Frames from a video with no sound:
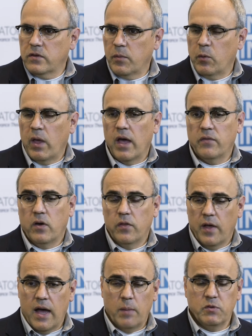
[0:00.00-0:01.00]
we have all
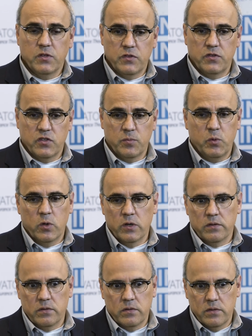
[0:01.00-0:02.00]
the options to
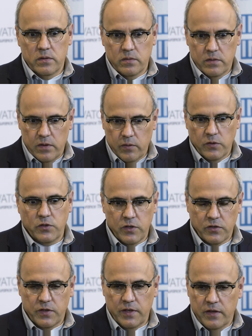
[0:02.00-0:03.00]
support
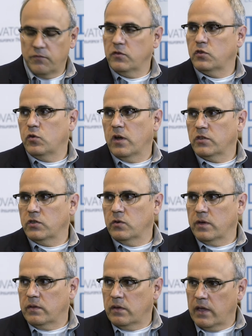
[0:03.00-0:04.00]
just in infrastructure
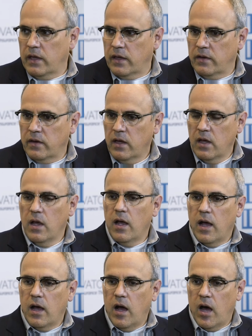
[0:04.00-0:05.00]
and
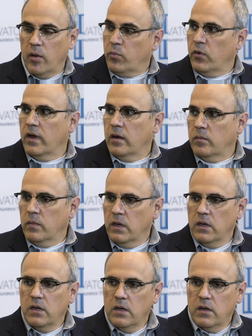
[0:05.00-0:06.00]
on-prem
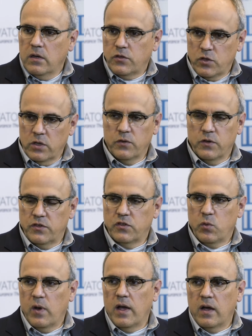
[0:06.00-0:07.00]
servers as
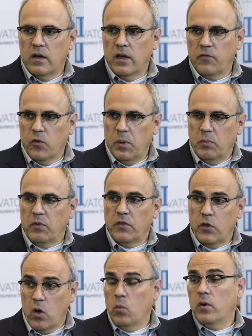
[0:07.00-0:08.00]
well for people that
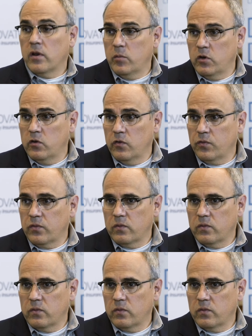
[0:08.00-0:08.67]
don't want to move,